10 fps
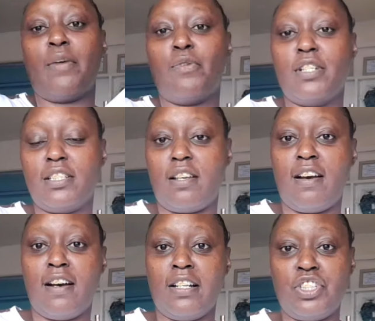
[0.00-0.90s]
want
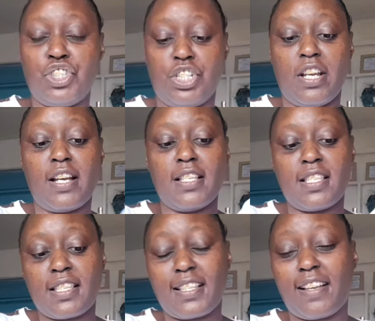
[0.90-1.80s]

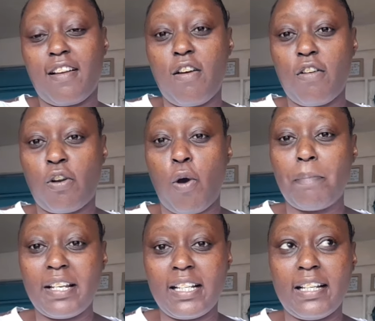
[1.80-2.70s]
shears,
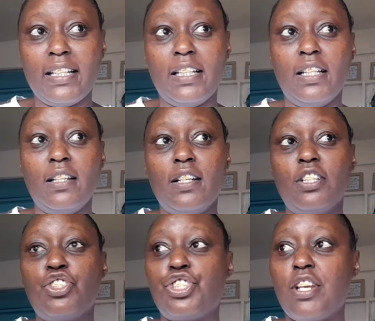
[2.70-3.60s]
completely
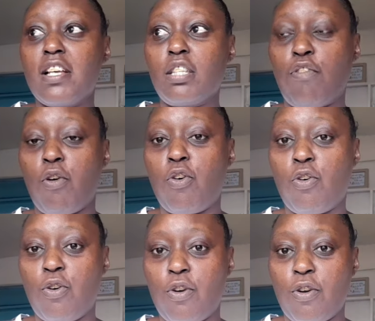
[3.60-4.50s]
shears
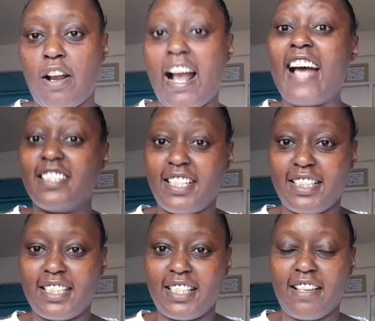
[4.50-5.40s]
for
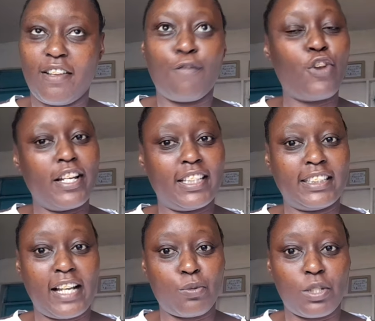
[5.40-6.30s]
curtains, if you
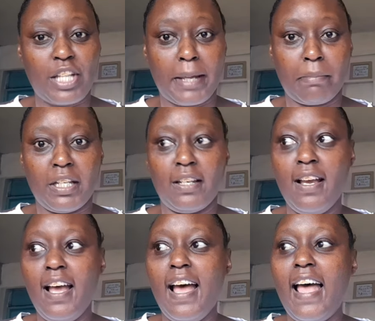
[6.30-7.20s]
understand what I mean.
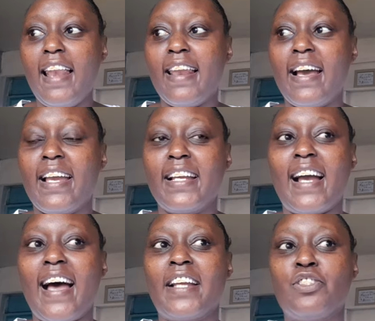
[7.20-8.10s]

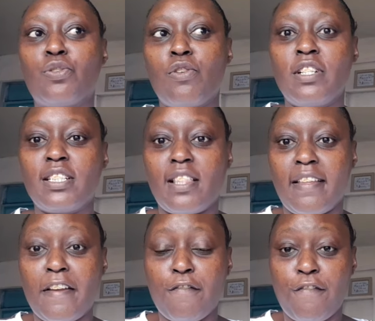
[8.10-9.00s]
Like, I don't want
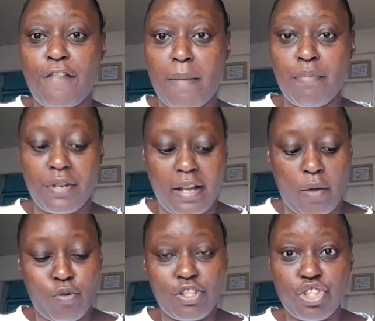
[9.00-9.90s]
the fabric, I
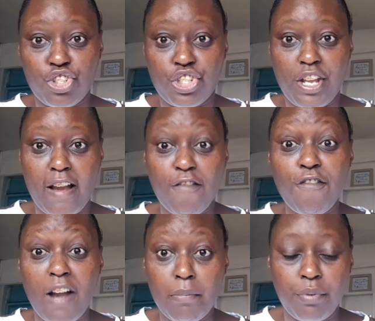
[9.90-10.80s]
want sheer
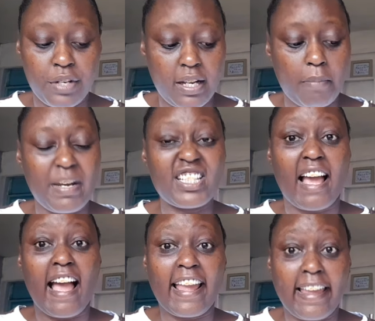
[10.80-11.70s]
fabric, but
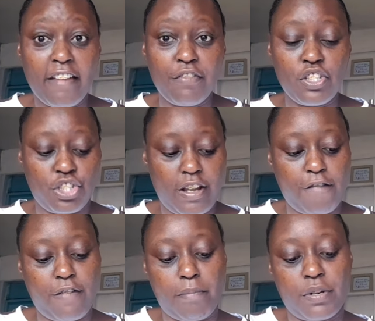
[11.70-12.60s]
a heavy sheer
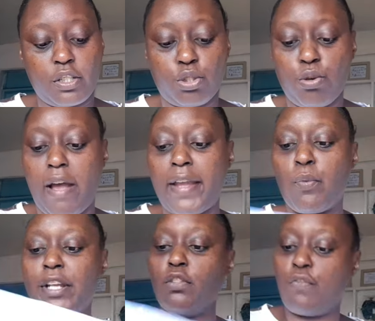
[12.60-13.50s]
fabric. So I
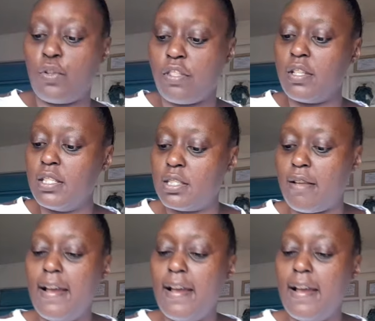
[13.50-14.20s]
went for this